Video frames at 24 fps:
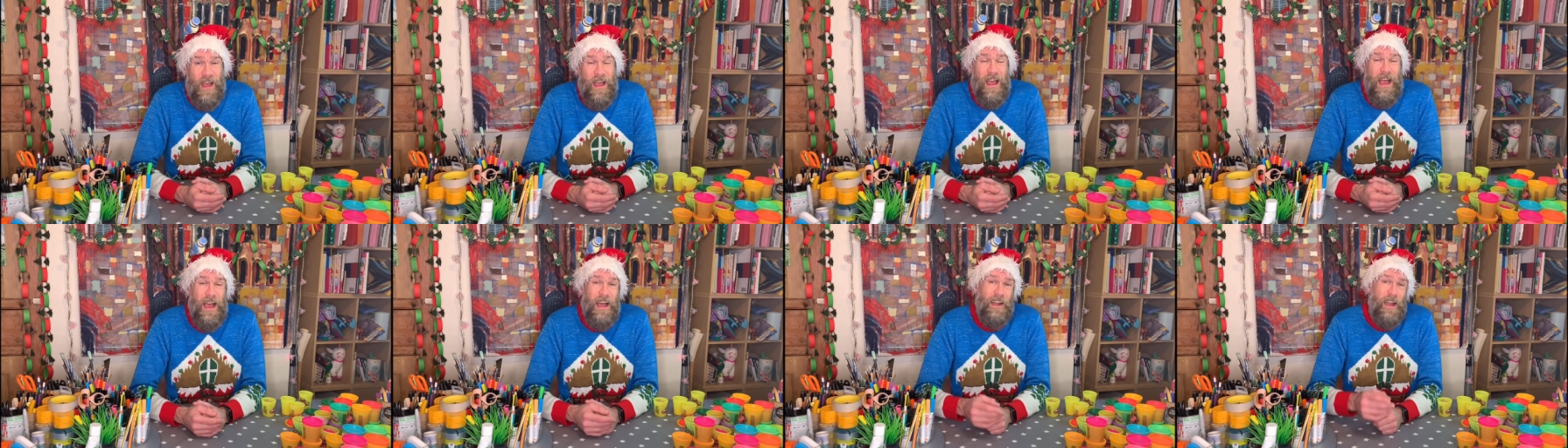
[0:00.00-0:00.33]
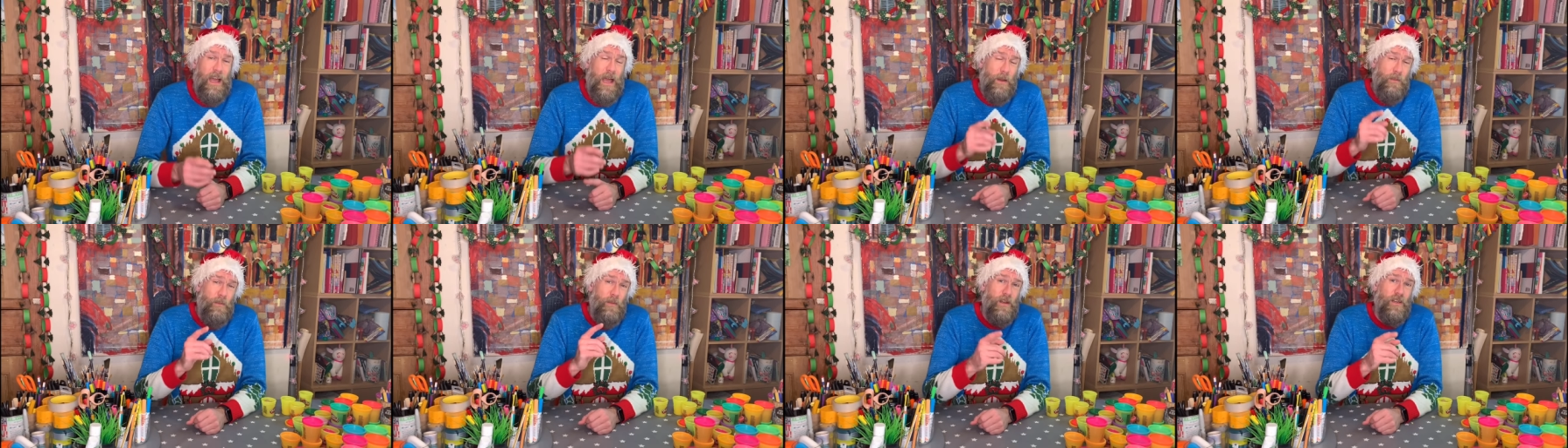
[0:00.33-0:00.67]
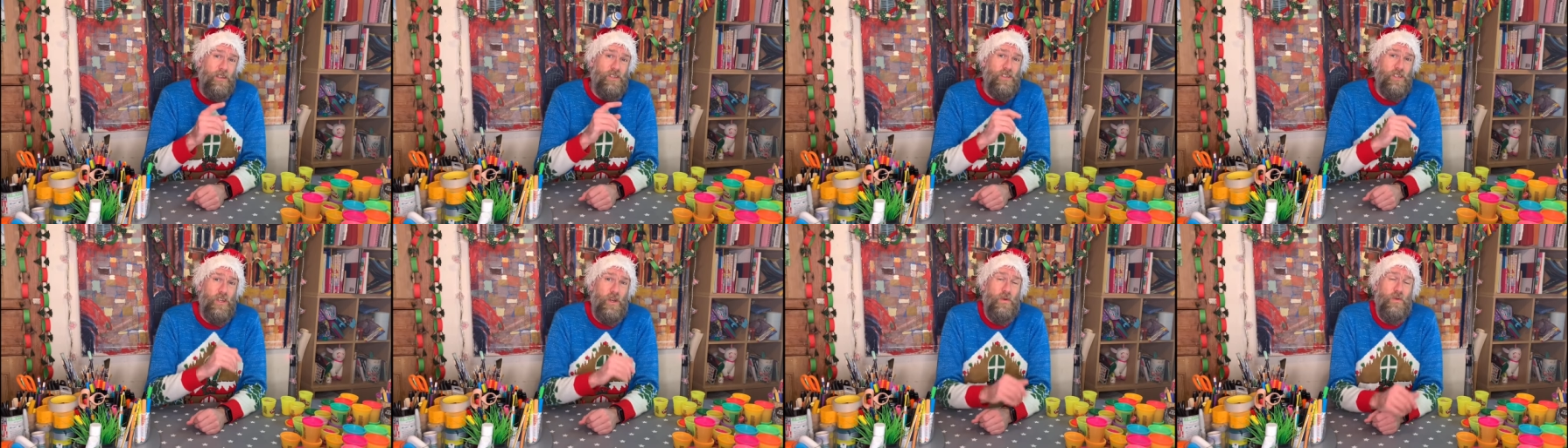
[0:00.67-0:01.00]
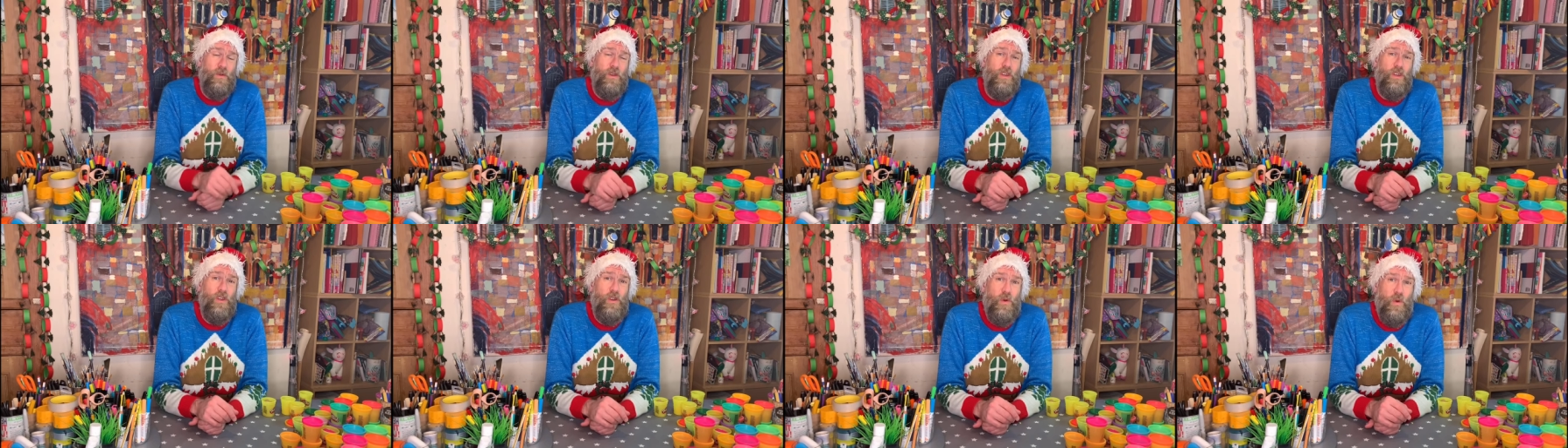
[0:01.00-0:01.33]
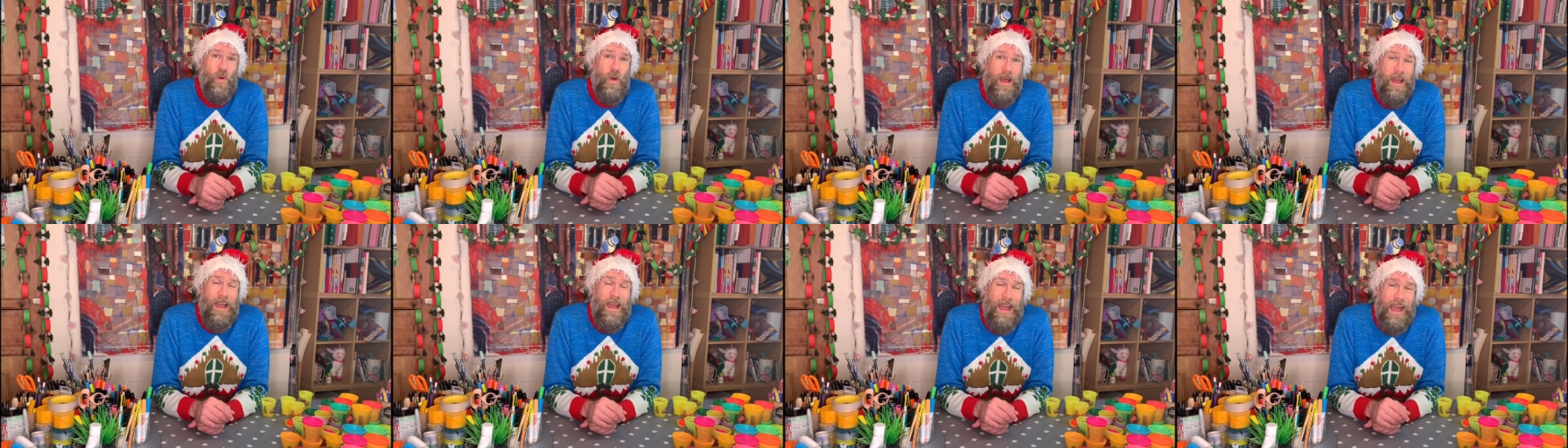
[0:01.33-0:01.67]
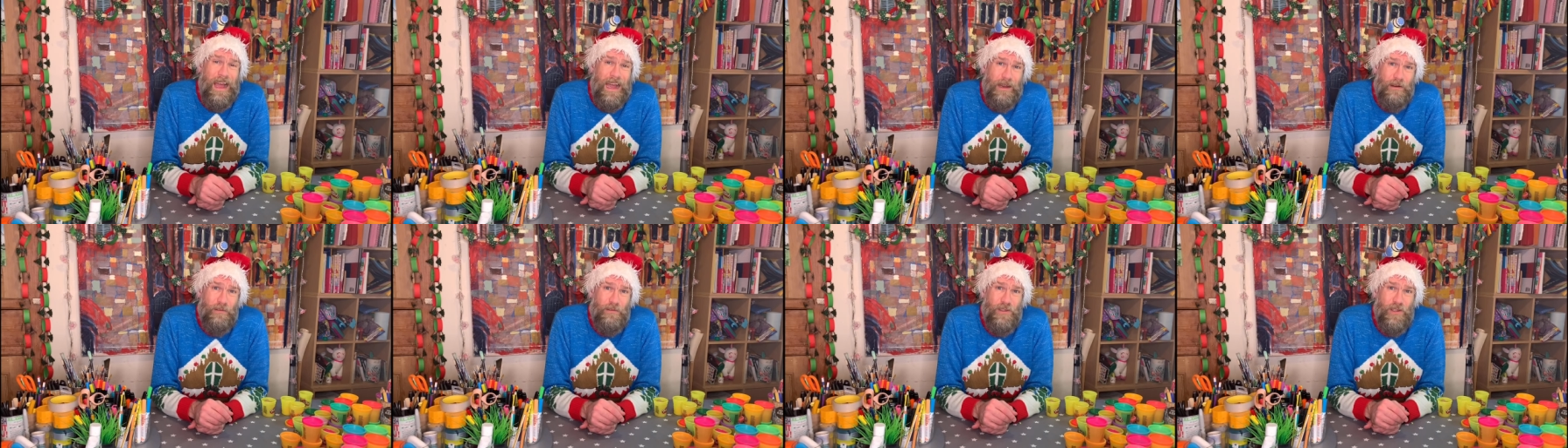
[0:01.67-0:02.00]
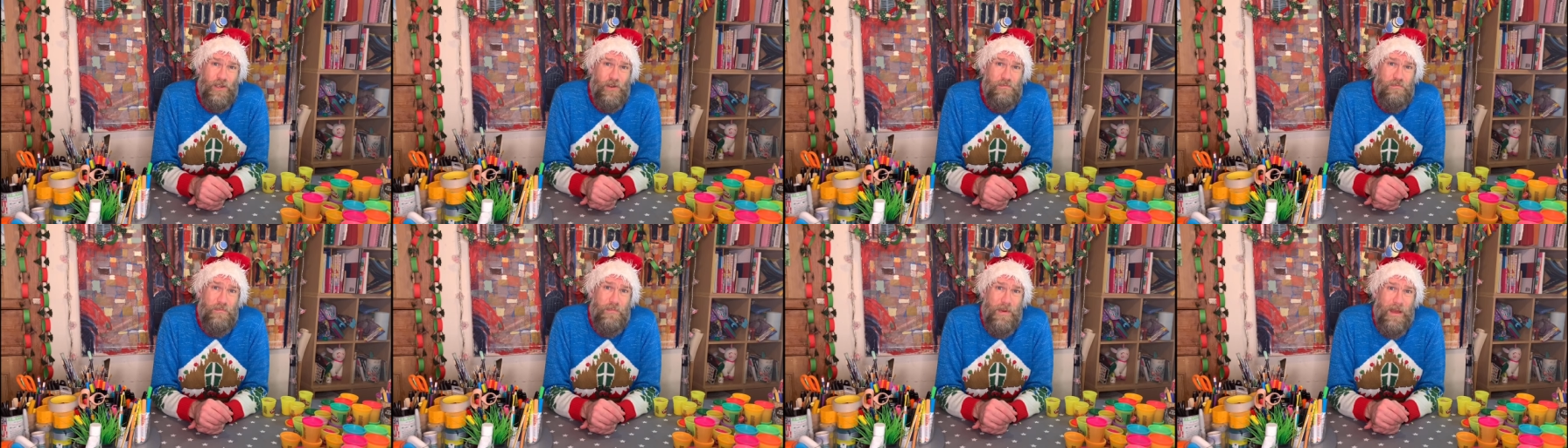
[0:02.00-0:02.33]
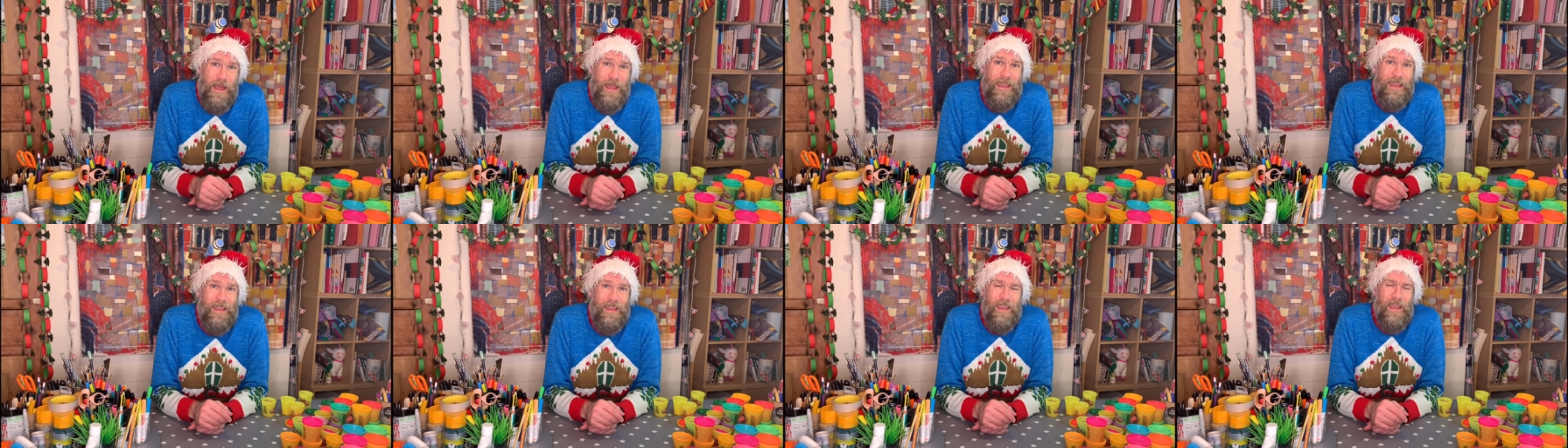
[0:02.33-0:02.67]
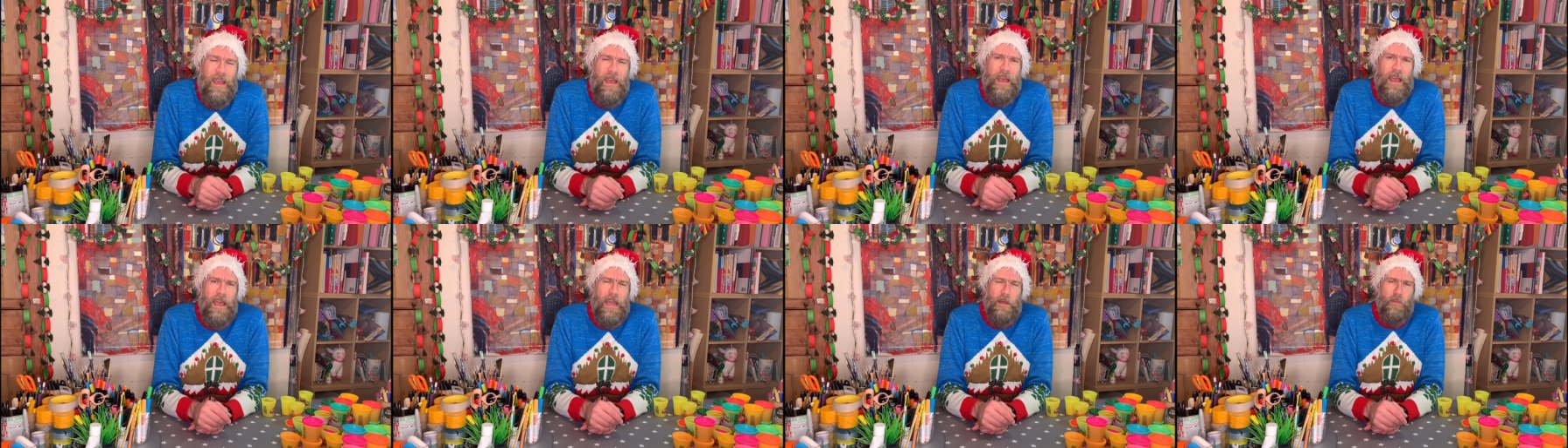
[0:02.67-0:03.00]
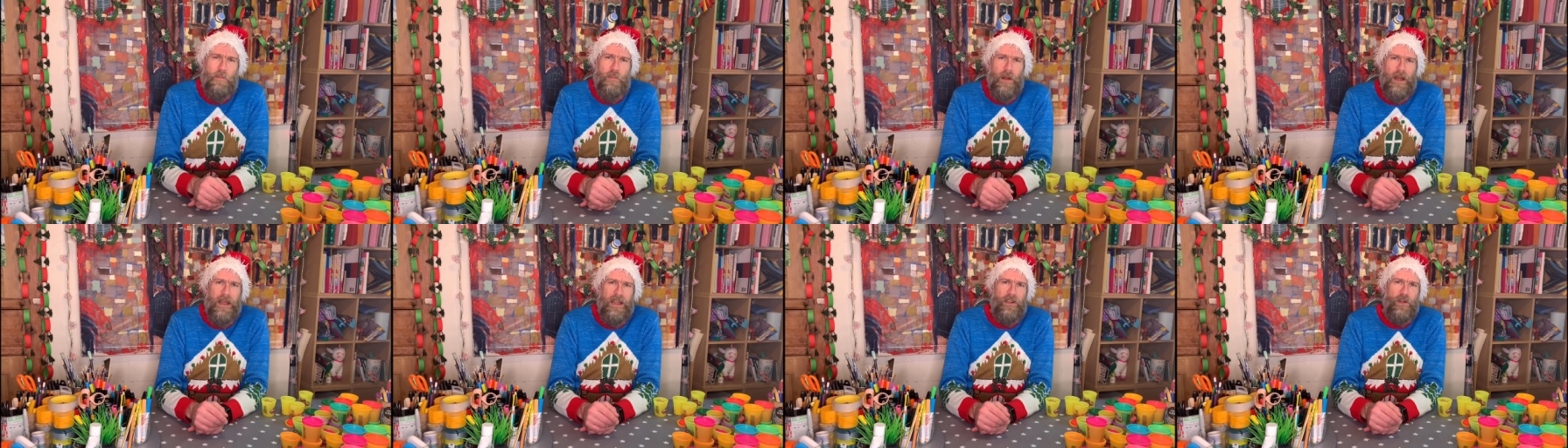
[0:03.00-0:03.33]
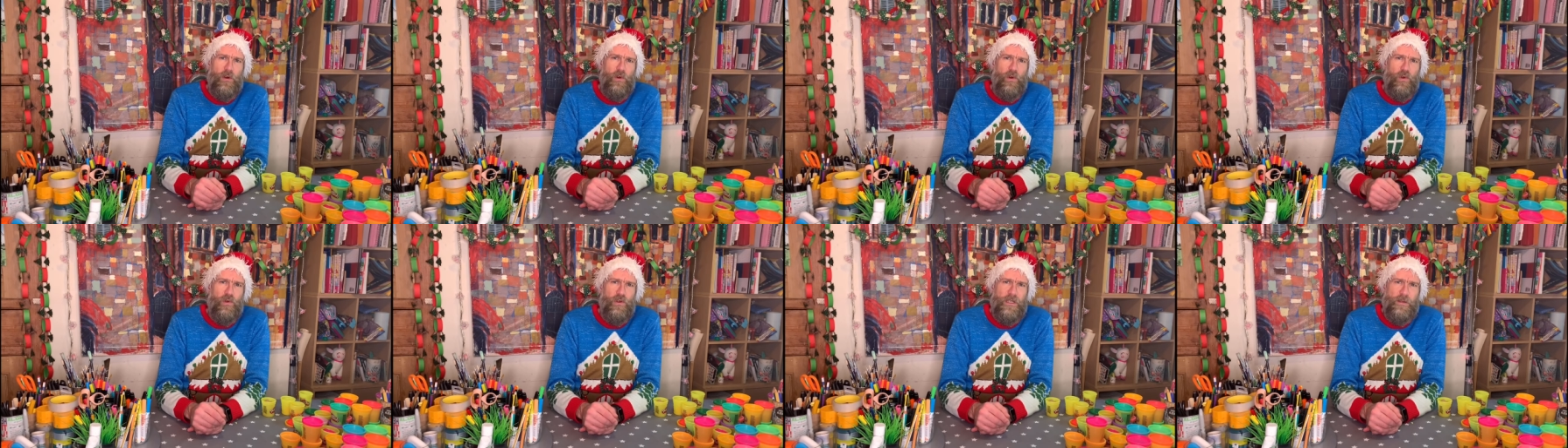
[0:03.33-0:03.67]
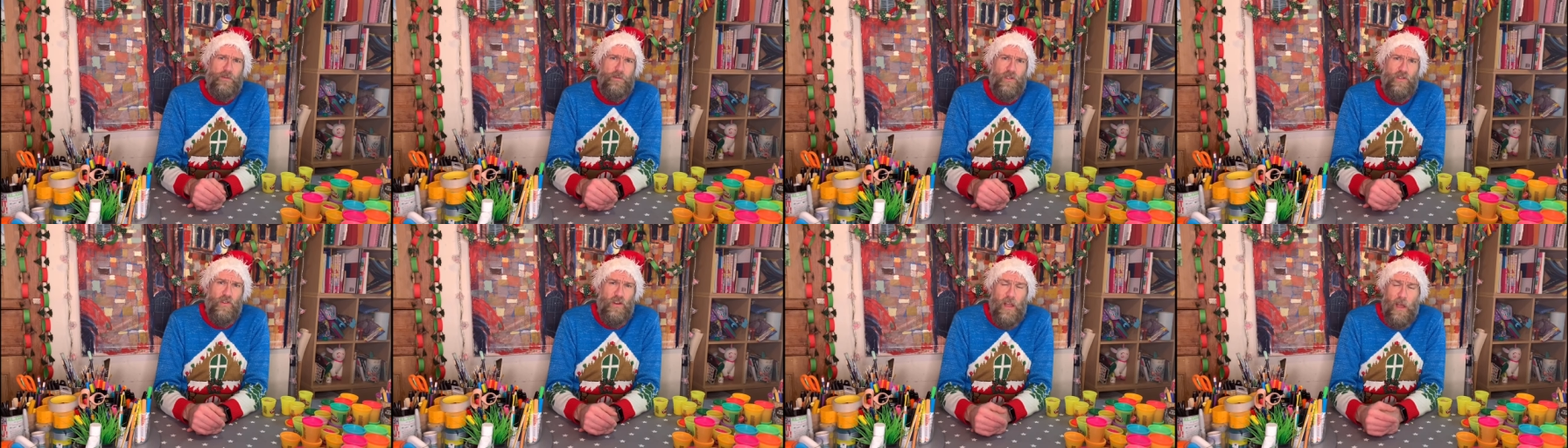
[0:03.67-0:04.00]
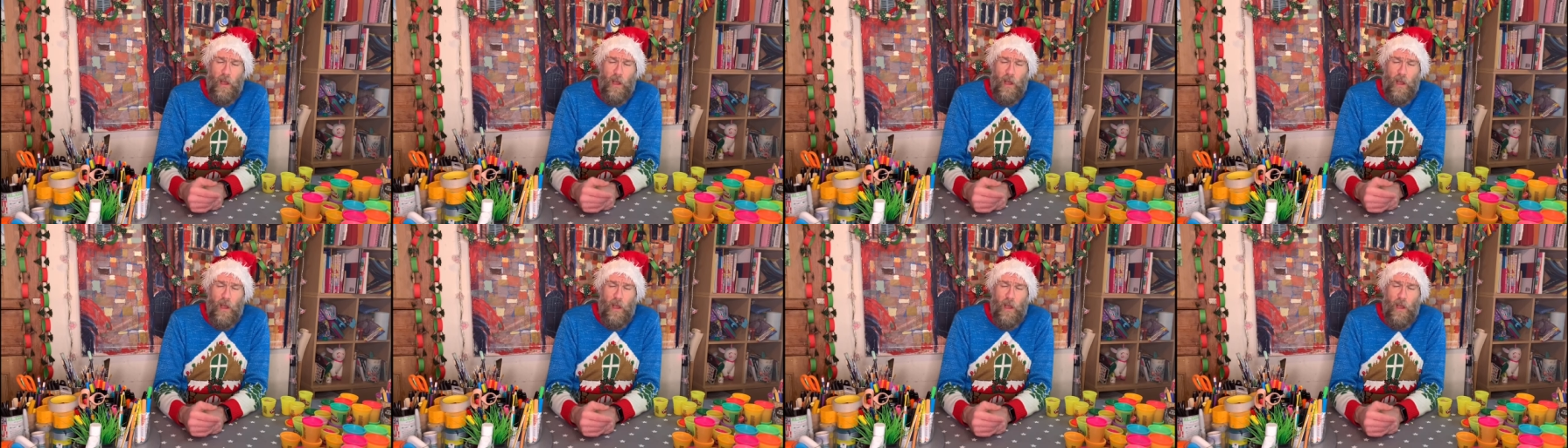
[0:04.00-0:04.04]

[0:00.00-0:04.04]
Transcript: And I'm going to show you how to make a Play-Doh Christmas tree.